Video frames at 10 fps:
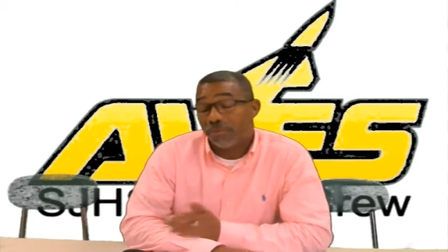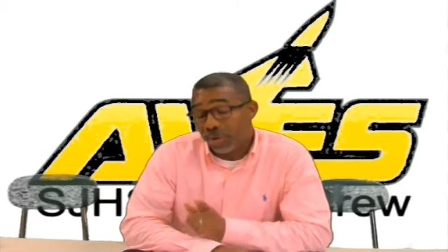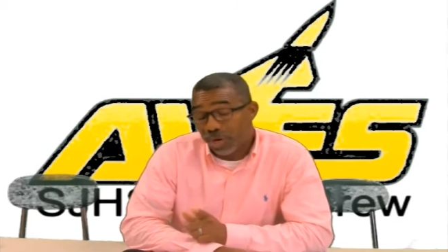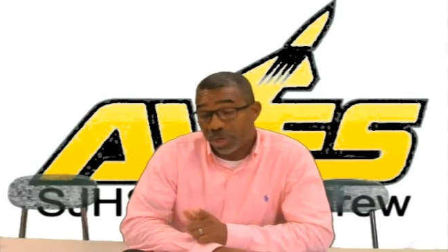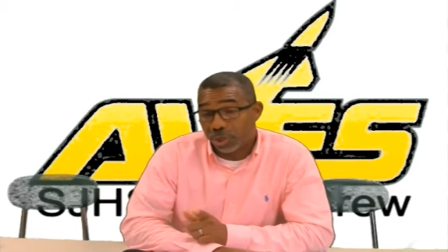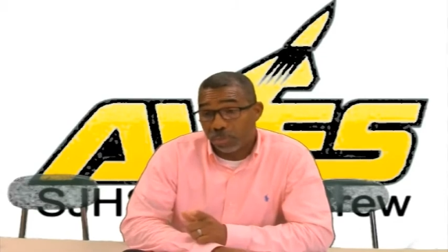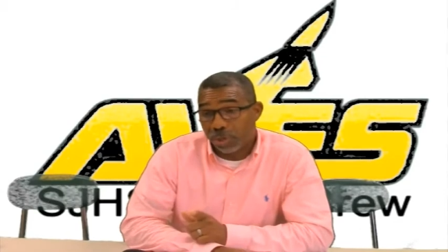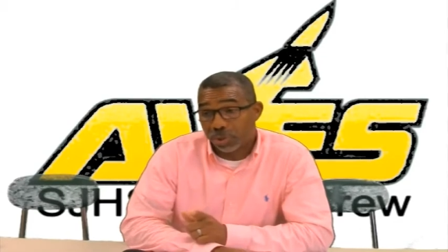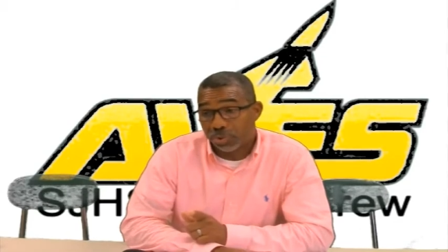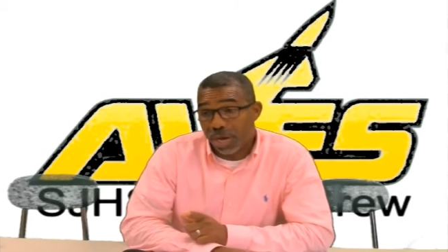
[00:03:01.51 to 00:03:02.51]
if you didn't get your
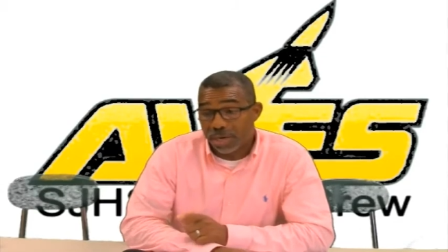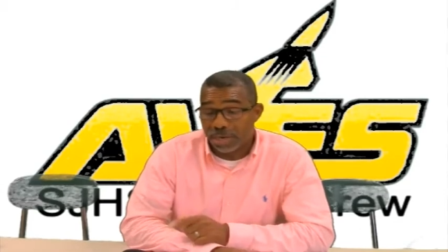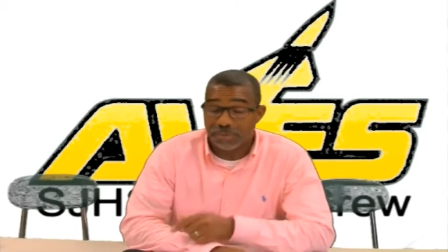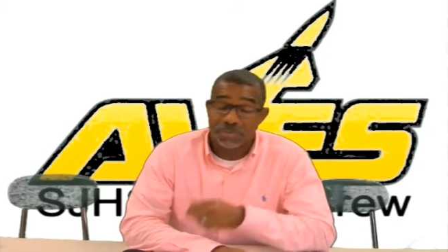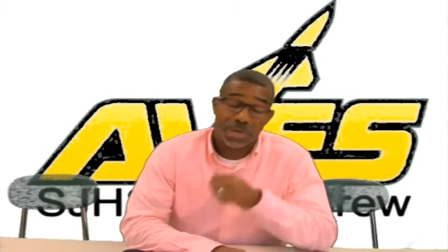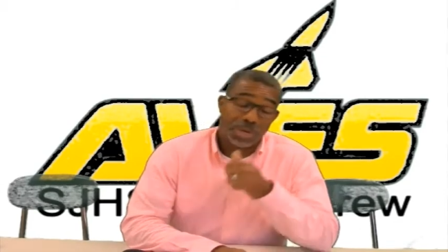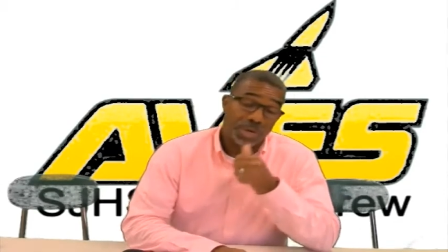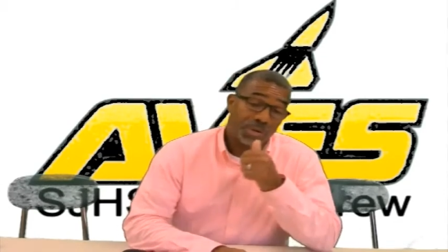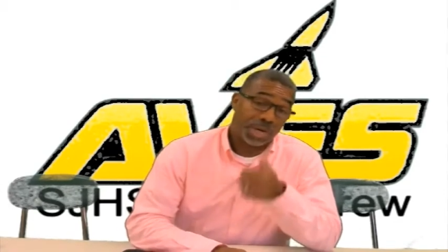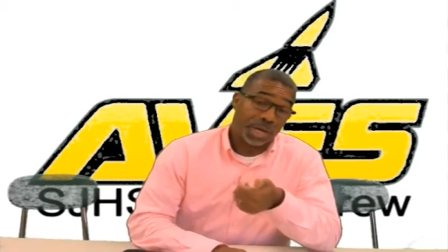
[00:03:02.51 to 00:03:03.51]
picture taken,
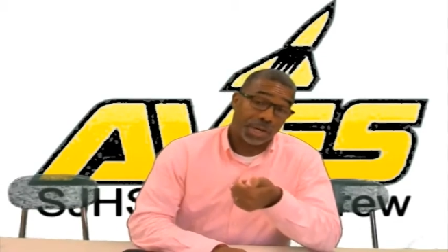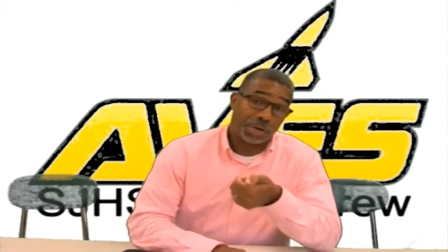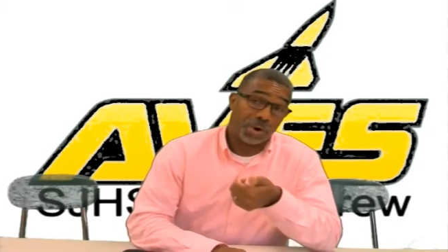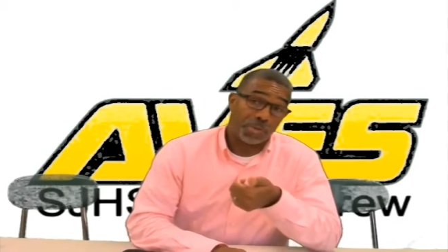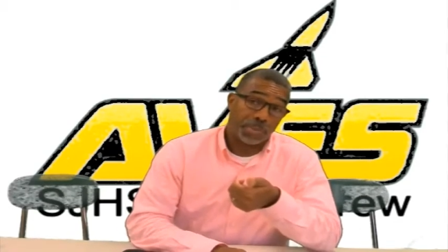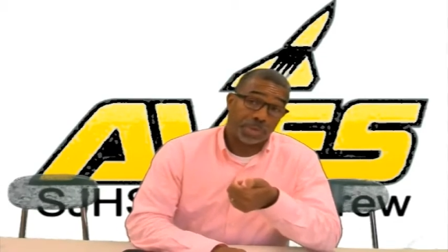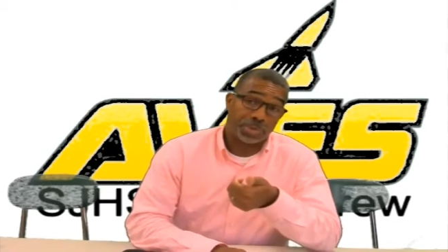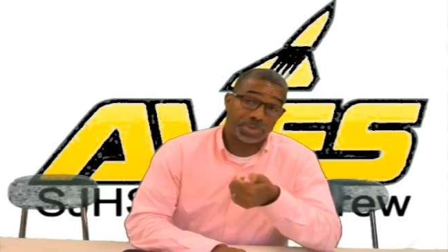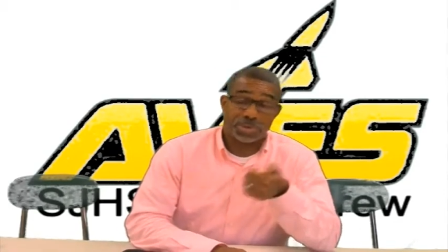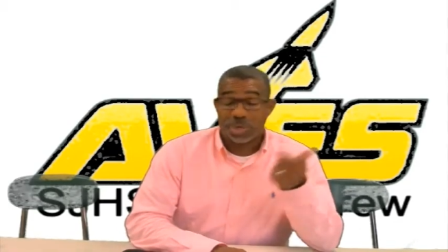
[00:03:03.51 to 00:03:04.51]
you didn't like your old
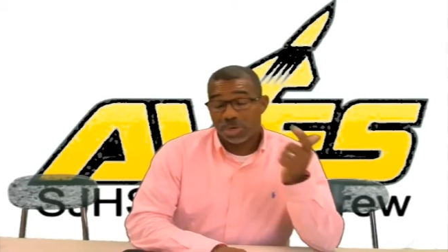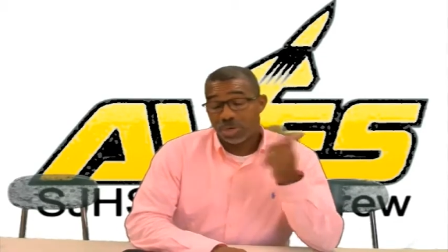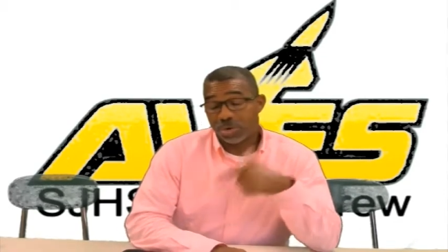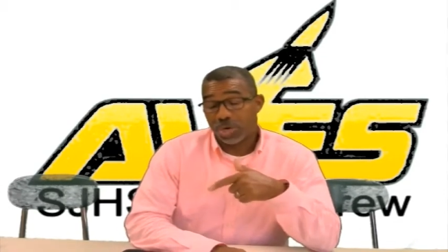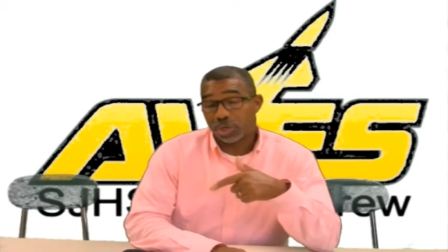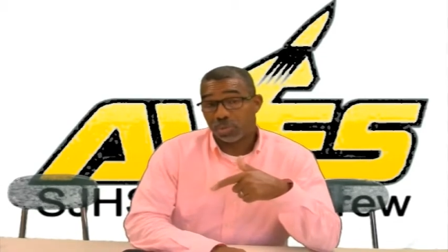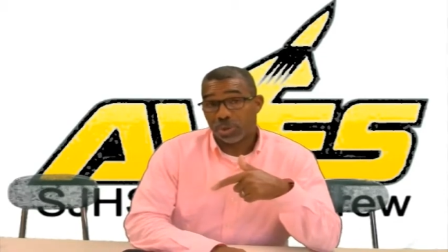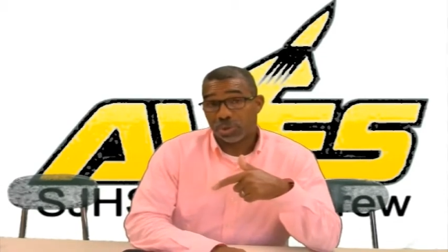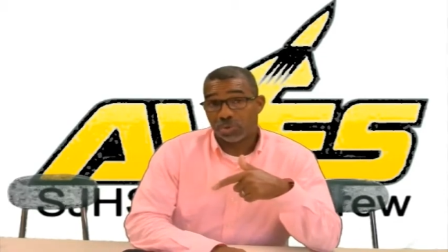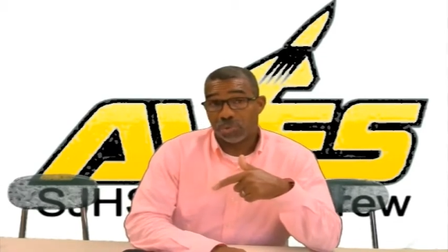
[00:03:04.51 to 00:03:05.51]
pictures, you can get your
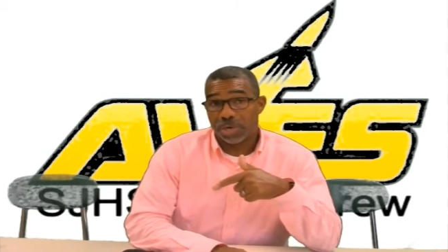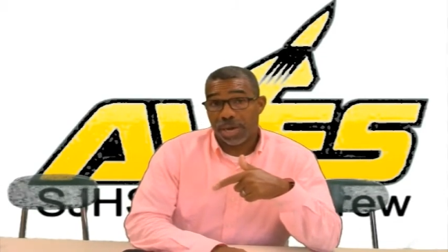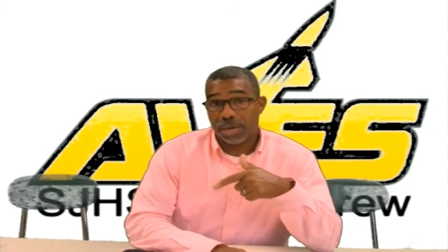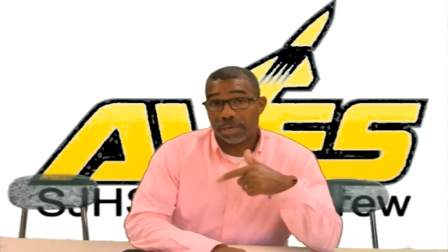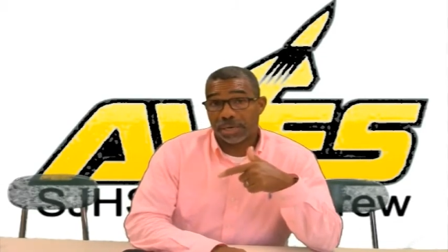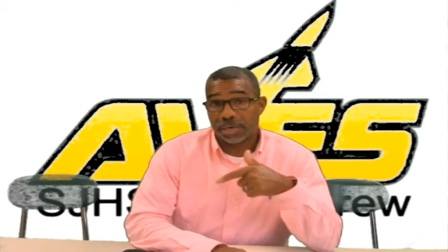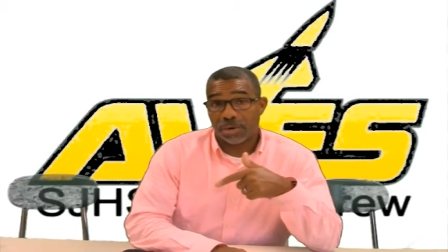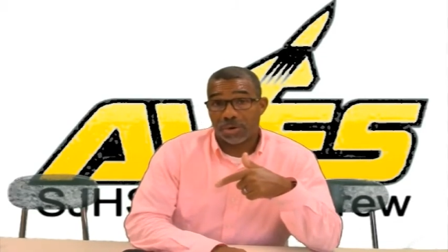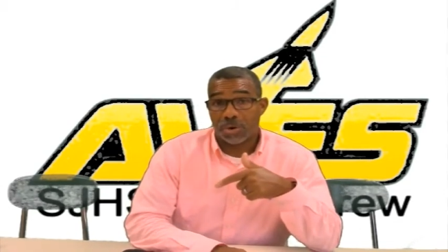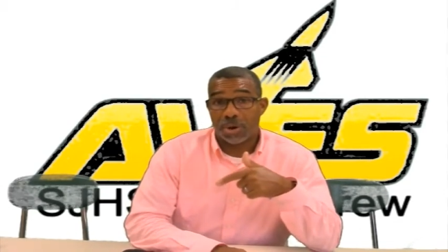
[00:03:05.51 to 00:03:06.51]
picture retake
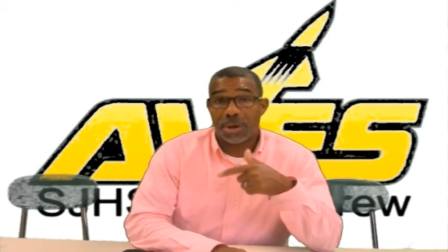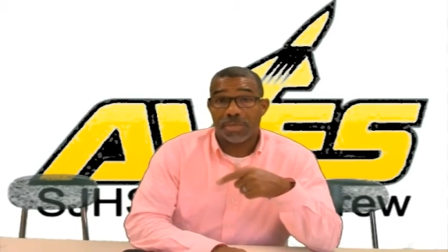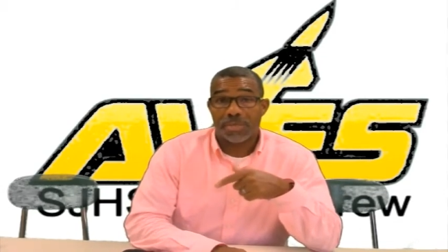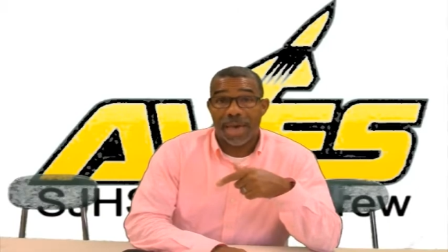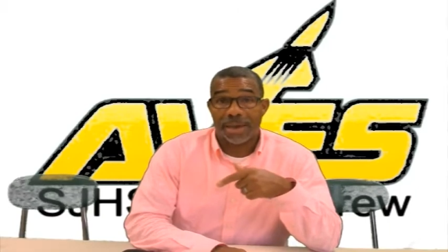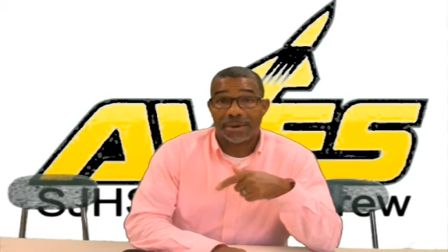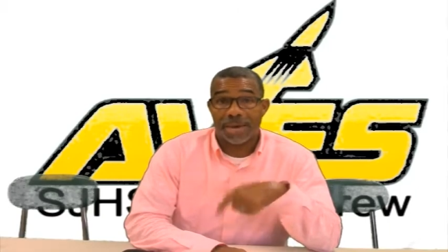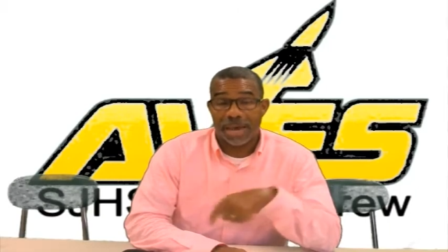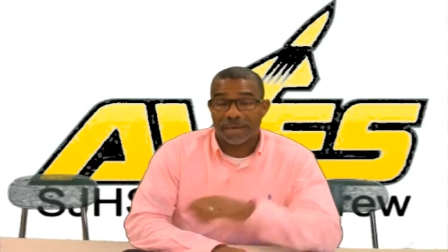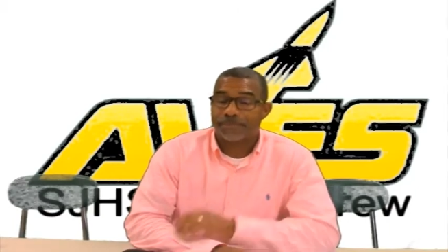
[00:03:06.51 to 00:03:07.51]
on that
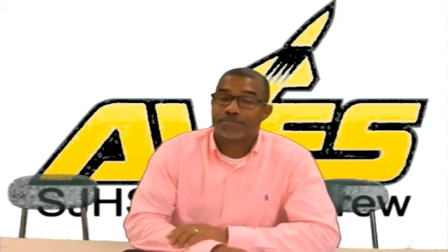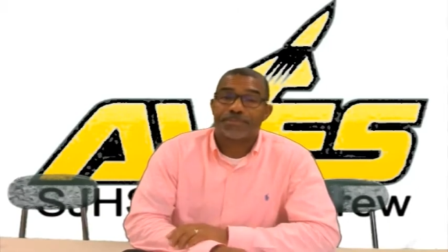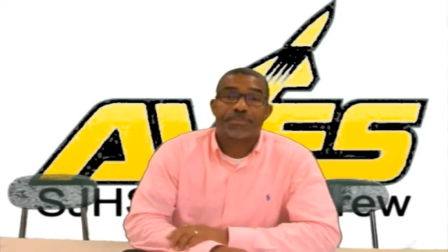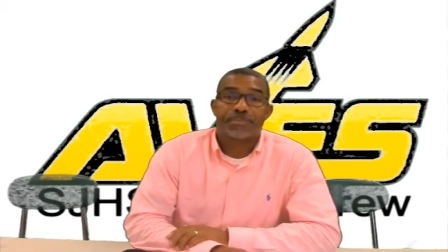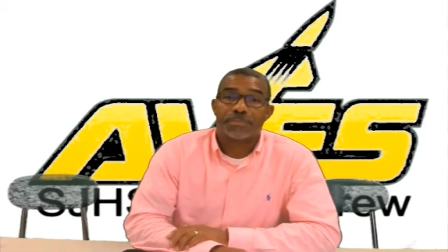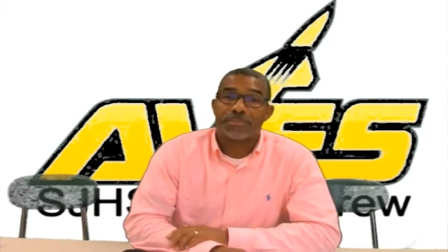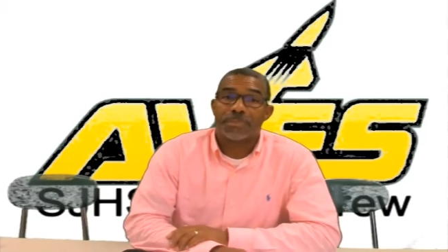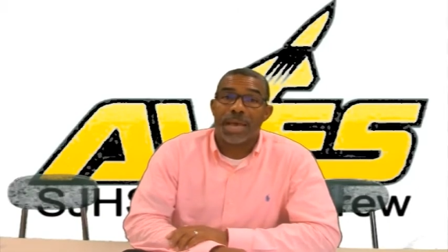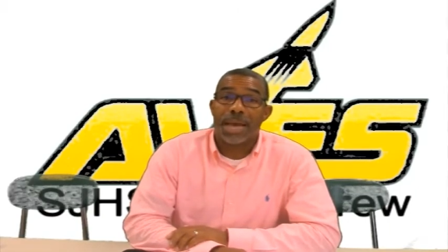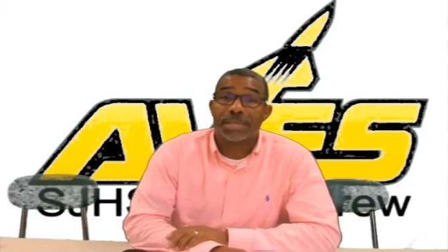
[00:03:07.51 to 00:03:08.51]
day.
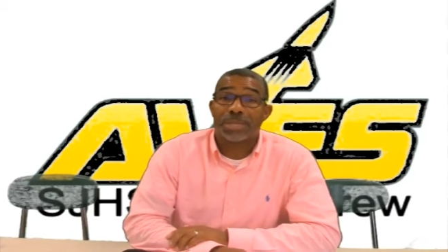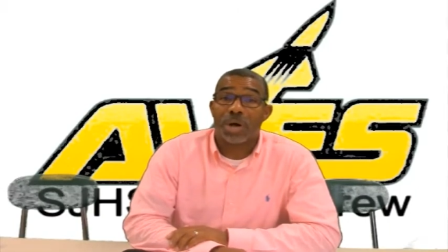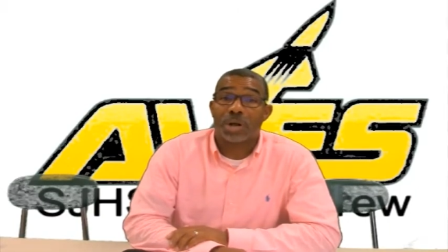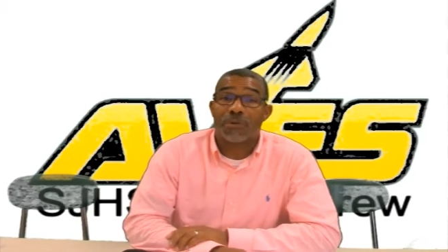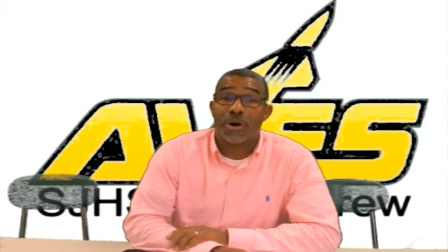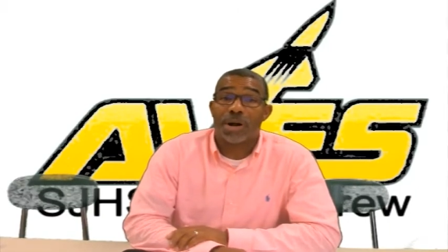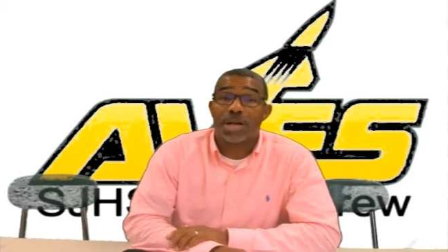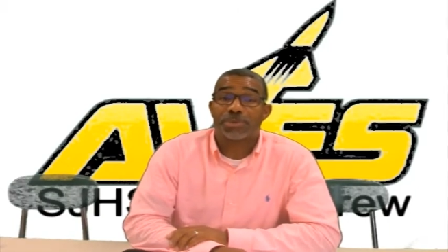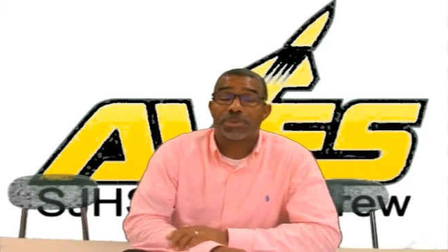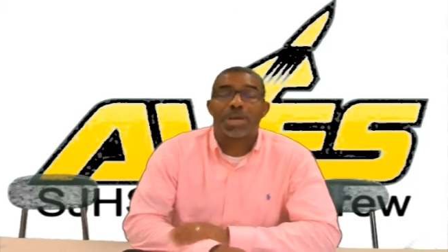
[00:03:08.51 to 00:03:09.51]
That is all of our
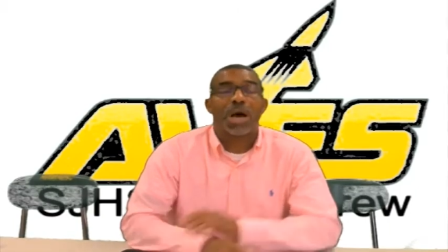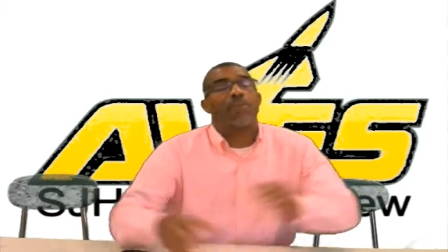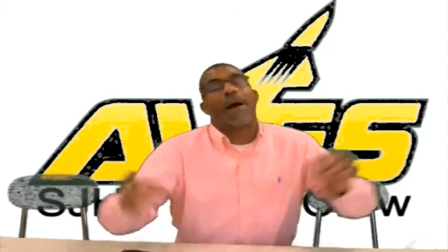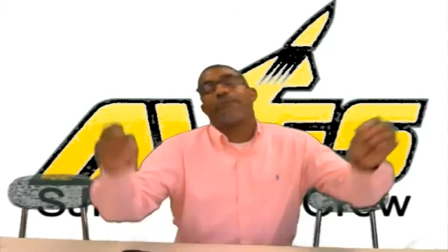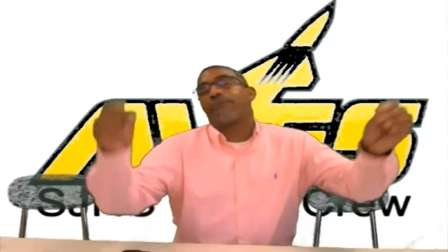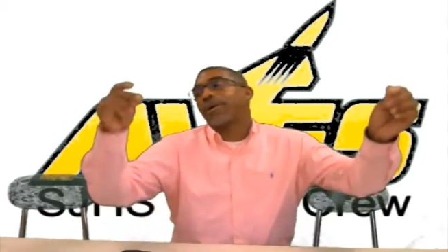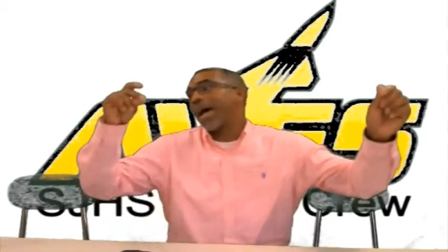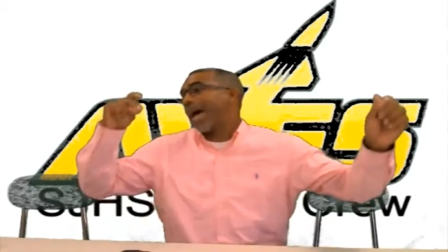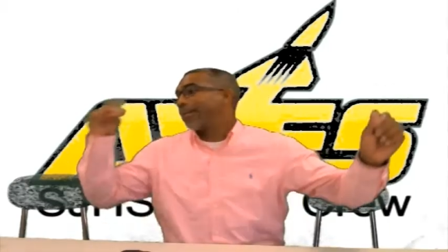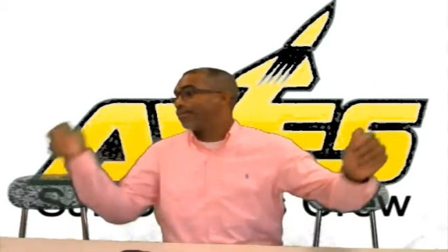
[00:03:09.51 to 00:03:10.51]
announcements. Oh, I
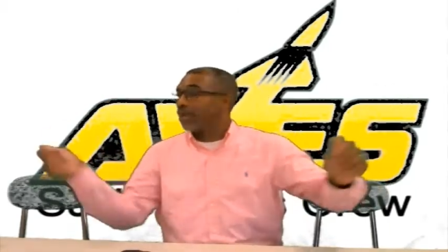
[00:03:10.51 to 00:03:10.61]
forgot.